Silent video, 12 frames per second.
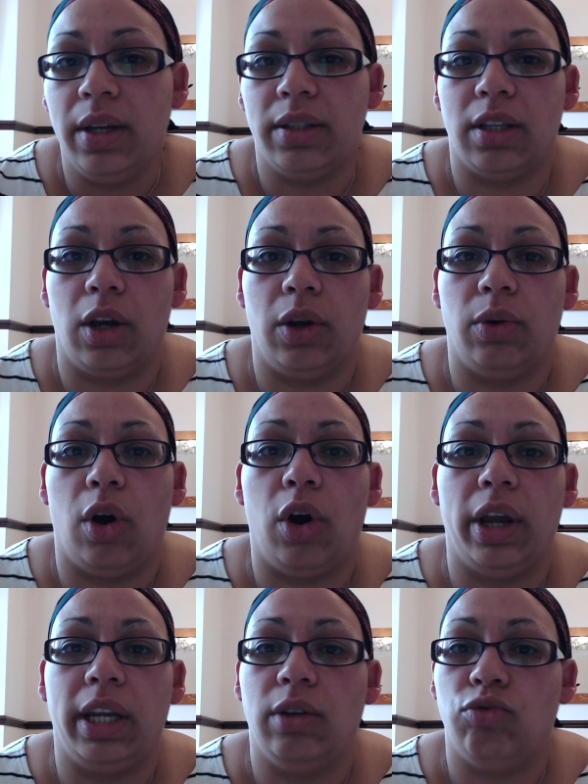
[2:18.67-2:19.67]
So
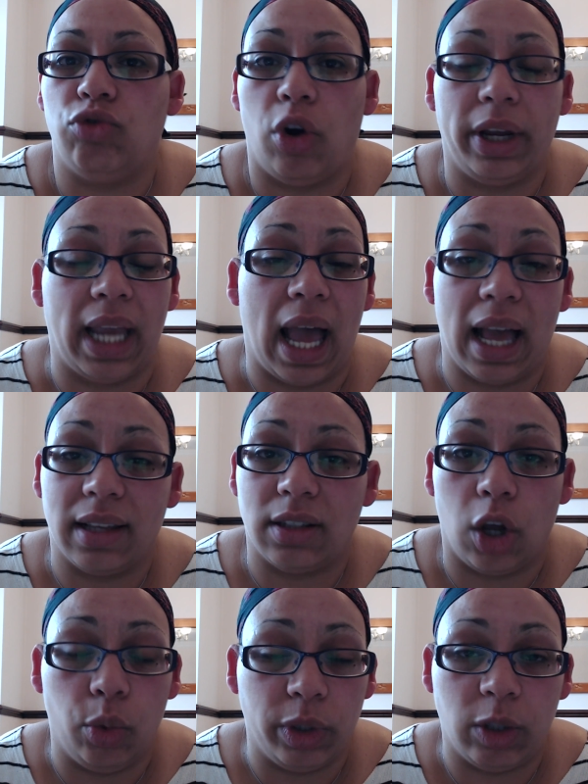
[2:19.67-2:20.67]
I write as
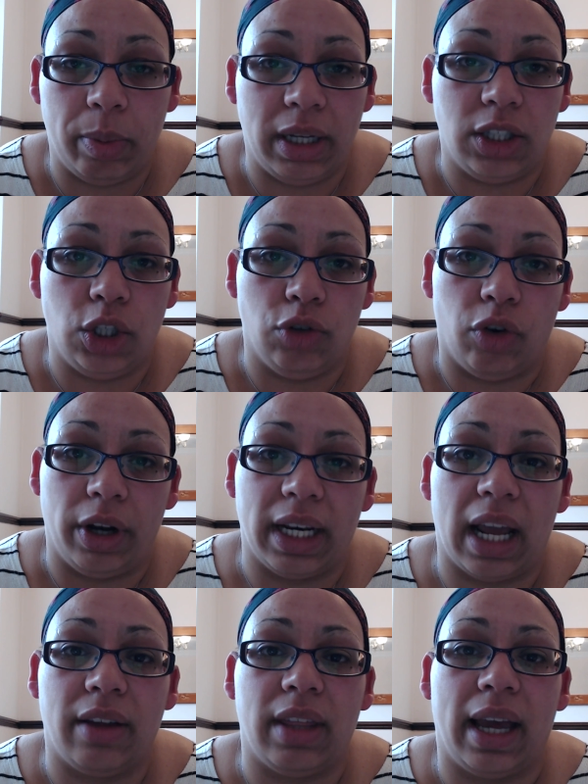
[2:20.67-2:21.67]
I would speak to you right
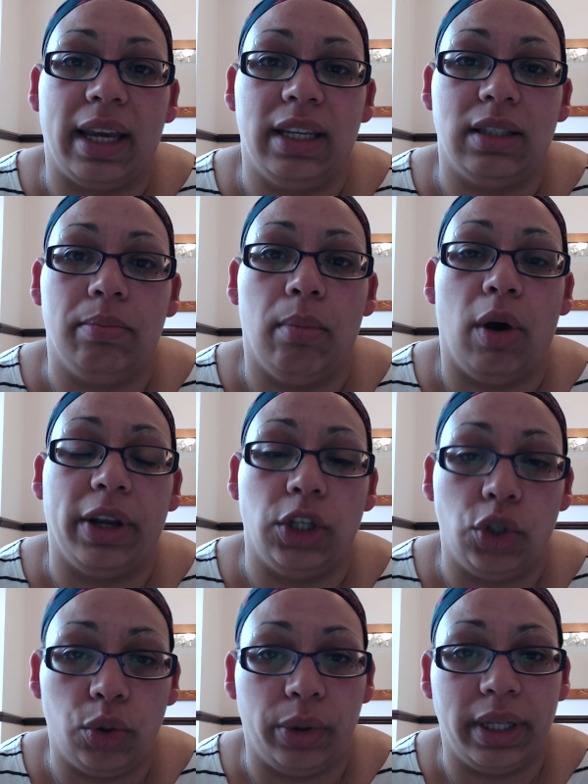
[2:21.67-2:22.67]
now. That is my
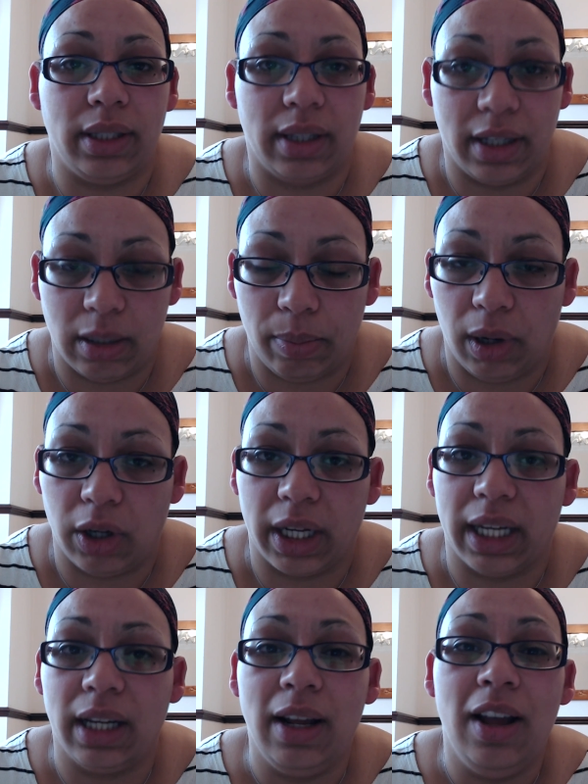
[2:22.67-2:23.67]
choice as a
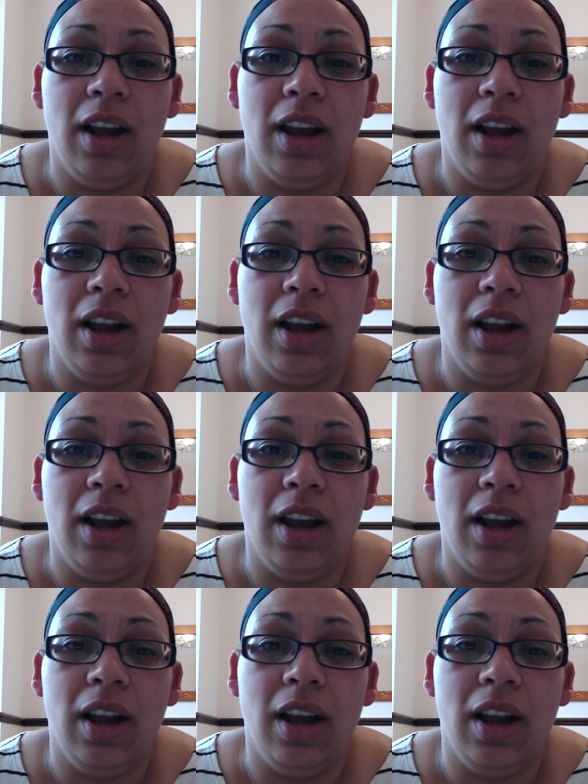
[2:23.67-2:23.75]
blogger.